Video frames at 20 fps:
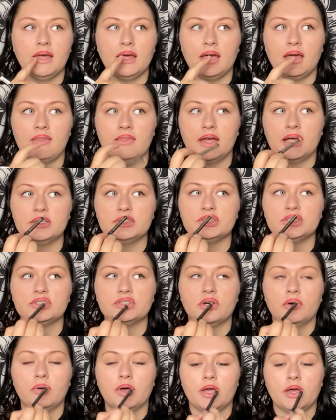And that's just
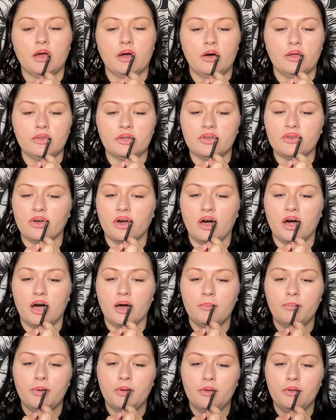going on the
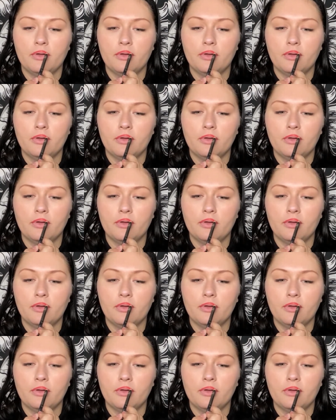top.